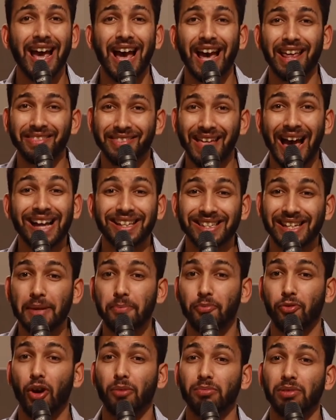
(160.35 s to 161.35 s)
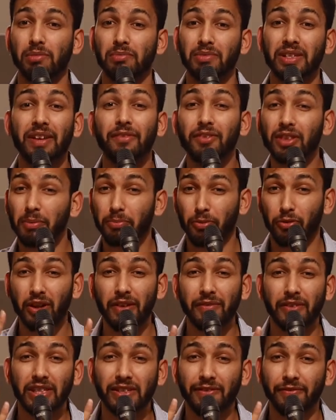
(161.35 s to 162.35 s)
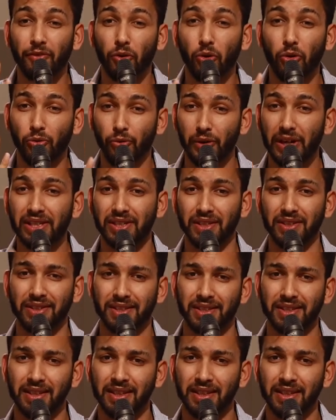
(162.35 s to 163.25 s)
and that's a problem, given the previous four reasons.